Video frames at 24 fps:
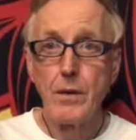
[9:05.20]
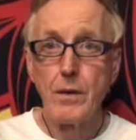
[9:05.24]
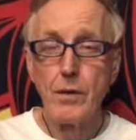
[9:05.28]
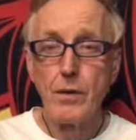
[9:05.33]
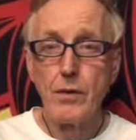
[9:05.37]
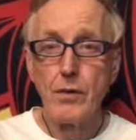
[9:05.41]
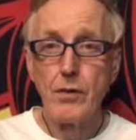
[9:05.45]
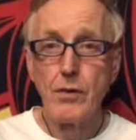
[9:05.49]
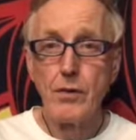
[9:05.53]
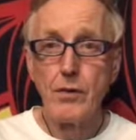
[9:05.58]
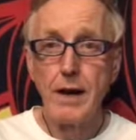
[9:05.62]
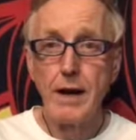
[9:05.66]

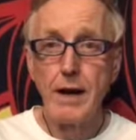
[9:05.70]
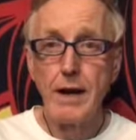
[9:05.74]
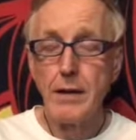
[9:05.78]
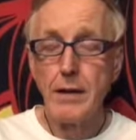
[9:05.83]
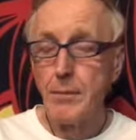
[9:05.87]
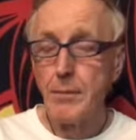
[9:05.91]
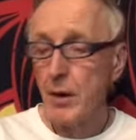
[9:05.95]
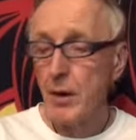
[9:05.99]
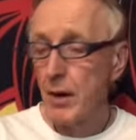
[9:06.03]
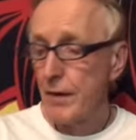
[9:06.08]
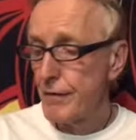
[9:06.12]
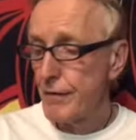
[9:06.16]
created
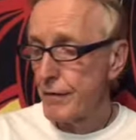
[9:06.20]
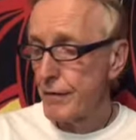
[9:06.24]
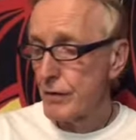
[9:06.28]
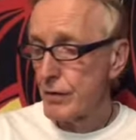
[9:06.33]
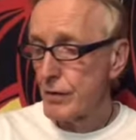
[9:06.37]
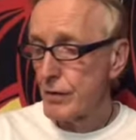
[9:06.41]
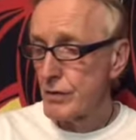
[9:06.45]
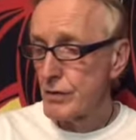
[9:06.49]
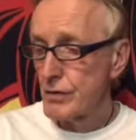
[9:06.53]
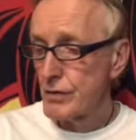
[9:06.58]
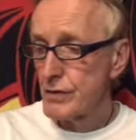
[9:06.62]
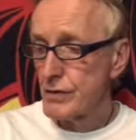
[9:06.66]
by
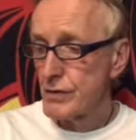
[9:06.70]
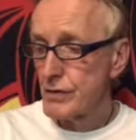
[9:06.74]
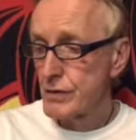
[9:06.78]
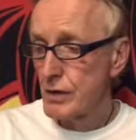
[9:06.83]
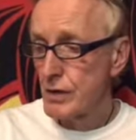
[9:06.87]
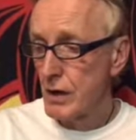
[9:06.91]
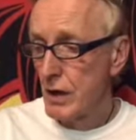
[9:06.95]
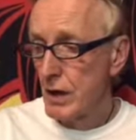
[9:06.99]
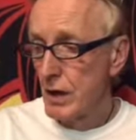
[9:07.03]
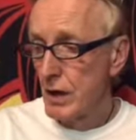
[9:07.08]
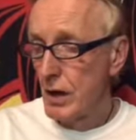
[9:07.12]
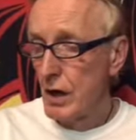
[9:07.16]
flutes
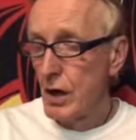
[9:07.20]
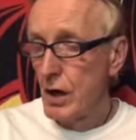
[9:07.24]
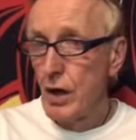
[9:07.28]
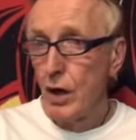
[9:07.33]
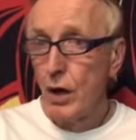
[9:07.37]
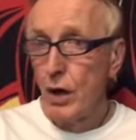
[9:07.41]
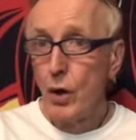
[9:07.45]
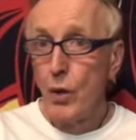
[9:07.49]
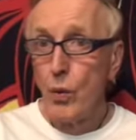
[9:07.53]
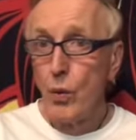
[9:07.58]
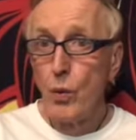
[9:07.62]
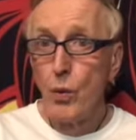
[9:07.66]

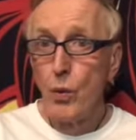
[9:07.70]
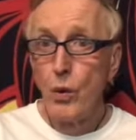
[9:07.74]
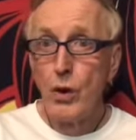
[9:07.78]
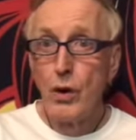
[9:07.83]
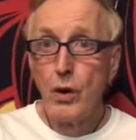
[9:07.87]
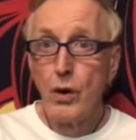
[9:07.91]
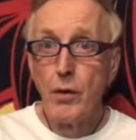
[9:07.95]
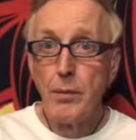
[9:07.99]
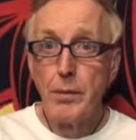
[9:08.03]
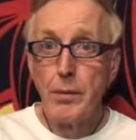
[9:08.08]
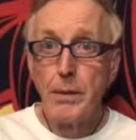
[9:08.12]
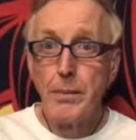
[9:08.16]

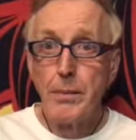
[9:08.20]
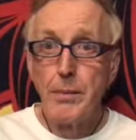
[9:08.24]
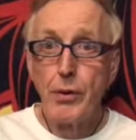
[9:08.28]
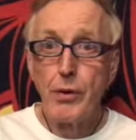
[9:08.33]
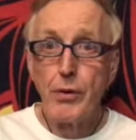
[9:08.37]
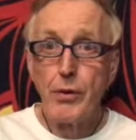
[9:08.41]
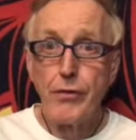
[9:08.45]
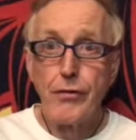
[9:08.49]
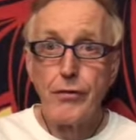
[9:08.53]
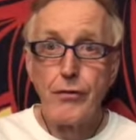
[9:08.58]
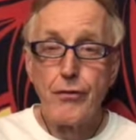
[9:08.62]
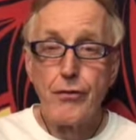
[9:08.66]
will be
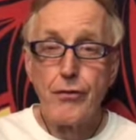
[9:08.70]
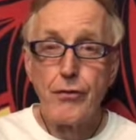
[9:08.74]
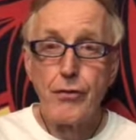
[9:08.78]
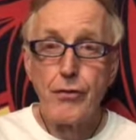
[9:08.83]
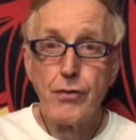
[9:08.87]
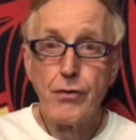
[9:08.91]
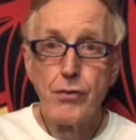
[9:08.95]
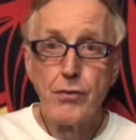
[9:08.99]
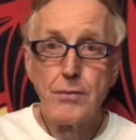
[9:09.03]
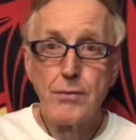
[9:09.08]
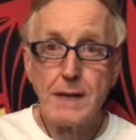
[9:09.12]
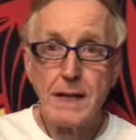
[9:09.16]
put
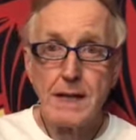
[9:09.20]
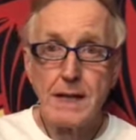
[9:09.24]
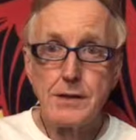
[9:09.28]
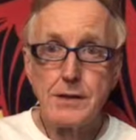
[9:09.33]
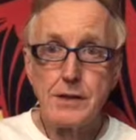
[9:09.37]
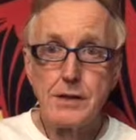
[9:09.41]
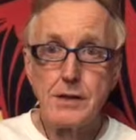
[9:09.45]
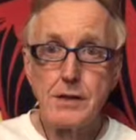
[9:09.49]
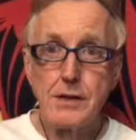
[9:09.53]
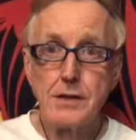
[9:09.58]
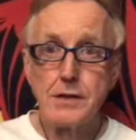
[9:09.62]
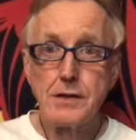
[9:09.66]
through
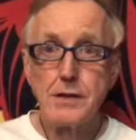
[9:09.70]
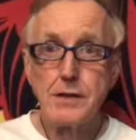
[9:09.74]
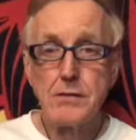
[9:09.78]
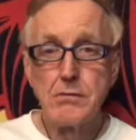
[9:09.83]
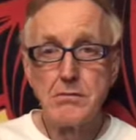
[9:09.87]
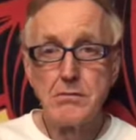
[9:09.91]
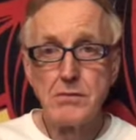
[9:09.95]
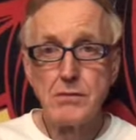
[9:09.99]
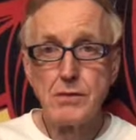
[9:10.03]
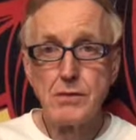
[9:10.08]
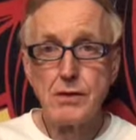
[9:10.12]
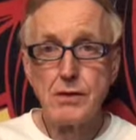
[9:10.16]
mixers
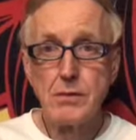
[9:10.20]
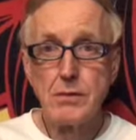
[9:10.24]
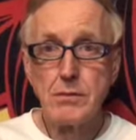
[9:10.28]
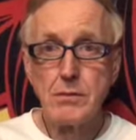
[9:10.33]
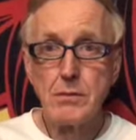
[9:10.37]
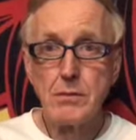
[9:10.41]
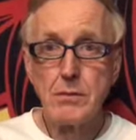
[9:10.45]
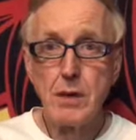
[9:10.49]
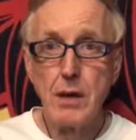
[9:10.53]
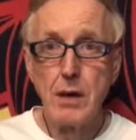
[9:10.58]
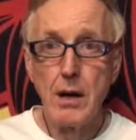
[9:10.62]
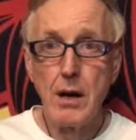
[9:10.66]
and some
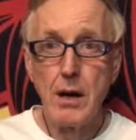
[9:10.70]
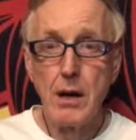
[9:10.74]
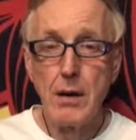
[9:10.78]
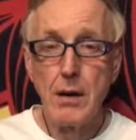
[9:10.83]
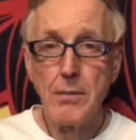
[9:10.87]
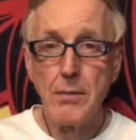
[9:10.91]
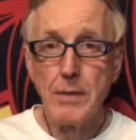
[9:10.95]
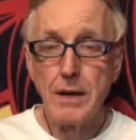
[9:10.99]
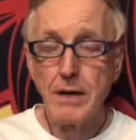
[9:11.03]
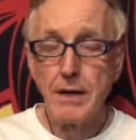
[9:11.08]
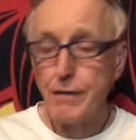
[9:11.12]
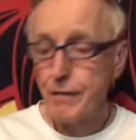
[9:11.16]

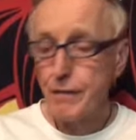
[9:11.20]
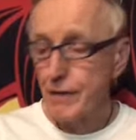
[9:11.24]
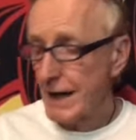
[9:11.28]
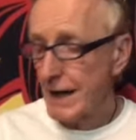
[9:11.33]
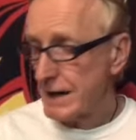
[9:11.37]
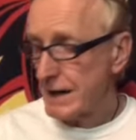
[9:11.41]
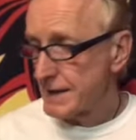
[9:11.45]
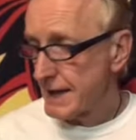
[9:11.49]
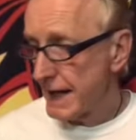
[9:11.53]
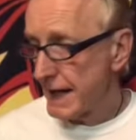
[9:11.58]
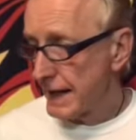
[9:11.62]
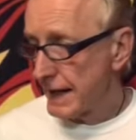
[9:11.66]

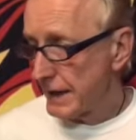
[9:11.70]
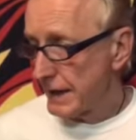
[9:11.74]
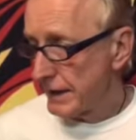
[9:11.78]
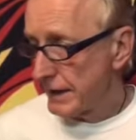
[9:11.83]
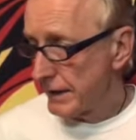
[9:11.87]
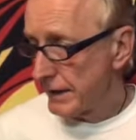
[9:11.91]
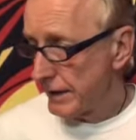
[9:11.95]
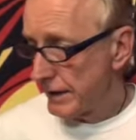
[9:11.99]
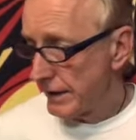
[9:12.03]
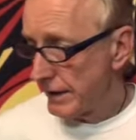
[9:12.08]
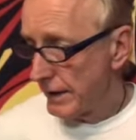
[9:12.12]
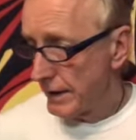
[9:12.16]
effects added.
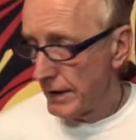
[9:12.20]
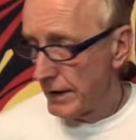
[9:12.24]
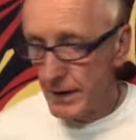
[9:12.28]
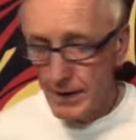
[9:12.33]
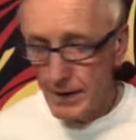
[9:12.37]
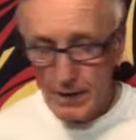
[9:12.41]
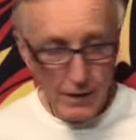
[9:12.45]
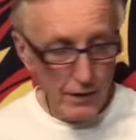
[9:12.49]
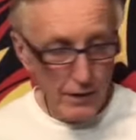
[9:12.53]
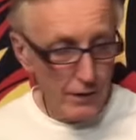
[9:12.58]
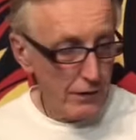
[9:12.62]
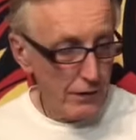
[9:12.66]

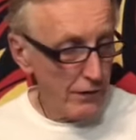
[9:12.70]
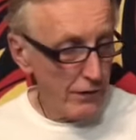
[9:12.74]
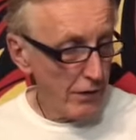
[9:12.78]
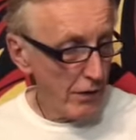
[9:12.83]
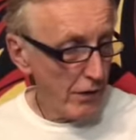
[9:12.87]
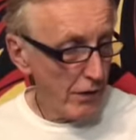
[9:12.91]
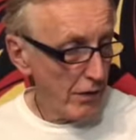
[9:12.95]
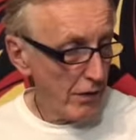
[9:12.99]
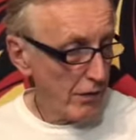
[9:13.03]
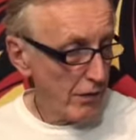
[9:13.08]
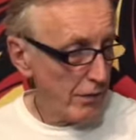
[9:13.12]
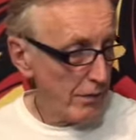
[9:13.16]

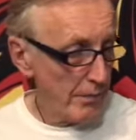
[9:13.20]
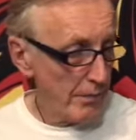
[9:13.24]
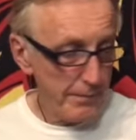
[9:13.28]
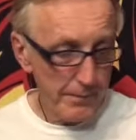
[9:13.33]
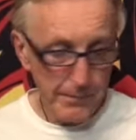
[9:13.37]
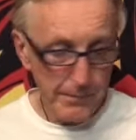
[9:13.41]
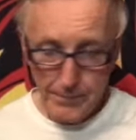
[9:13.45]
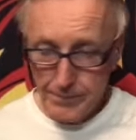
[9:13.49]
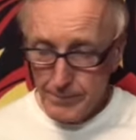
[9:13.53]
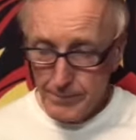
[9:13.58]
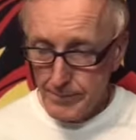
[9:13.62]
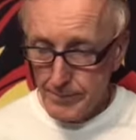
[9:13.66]
So
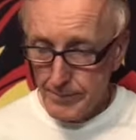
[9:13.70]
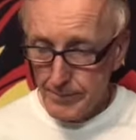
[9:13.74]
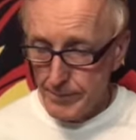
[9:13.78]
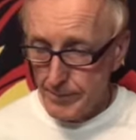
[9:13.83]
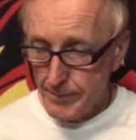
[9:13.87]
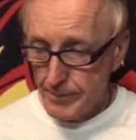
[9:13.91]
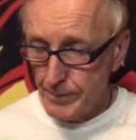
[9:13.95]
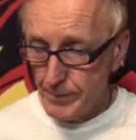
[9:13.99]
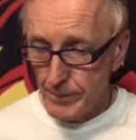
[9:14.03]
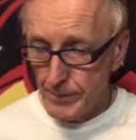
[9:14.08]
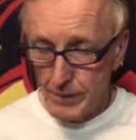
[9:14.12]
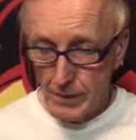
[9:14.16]

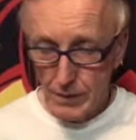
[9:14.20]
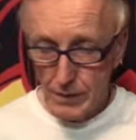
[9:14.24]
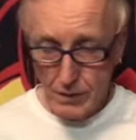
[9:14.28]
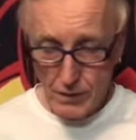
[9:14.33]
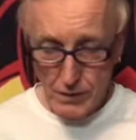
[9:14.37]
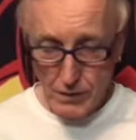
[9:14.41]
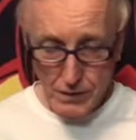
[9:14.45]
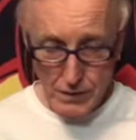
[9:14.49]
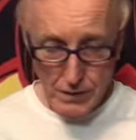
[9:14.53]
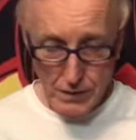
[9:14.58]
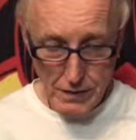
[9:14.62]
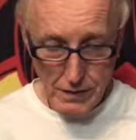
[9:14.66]

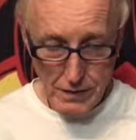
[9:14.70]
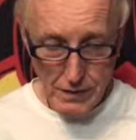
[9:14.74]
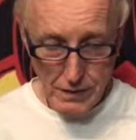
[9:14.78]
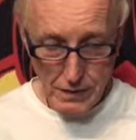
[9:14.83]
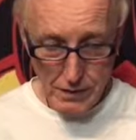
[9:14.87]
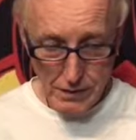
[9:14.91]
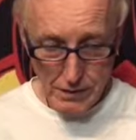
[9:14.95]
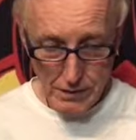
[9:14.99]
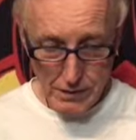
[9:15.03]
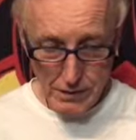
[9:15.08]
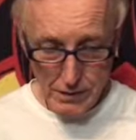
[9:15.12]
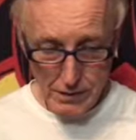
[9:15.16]
using the
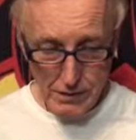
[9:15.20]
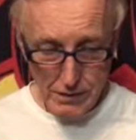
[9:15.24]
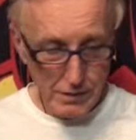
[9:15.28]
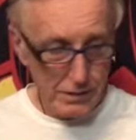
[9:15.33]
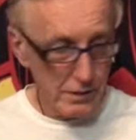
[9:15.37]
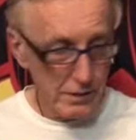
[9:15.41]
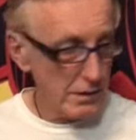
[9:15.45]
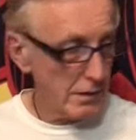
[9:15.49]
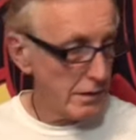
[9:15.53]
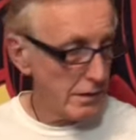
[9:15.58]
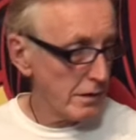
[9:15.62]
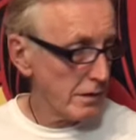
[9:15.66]

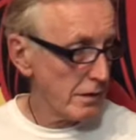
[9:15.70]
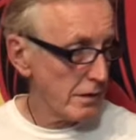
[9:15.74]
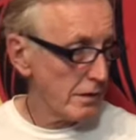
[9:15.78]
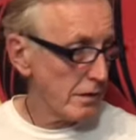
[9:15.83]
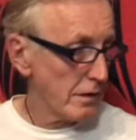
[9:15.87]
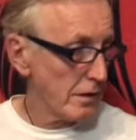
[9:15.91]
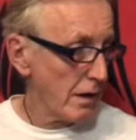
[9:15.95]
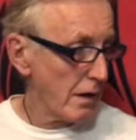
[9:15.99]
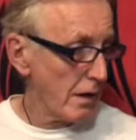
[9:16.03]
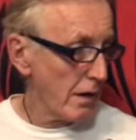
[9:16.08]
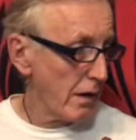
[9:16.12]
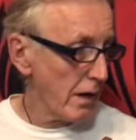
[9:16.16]

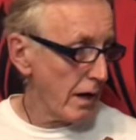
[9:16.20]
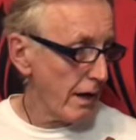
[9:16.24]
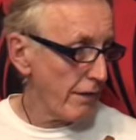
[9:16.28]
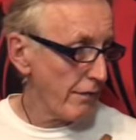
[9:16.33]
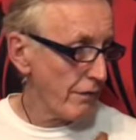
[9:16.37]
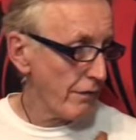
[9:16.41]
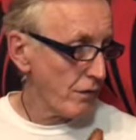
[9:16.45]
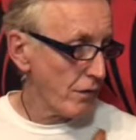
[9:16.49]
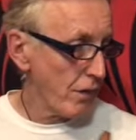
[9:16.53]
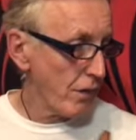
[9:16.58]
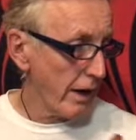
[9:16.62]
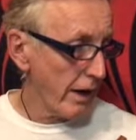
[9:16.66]
live
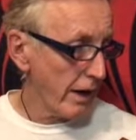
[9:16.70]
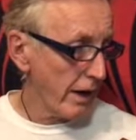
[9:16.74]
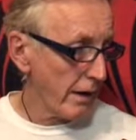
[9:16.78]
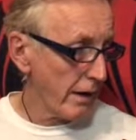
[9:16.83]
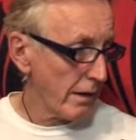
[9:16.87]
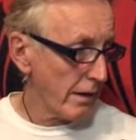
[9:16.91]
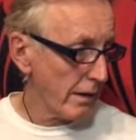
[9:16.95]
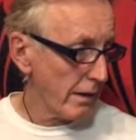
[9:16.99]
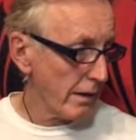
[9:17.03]
track,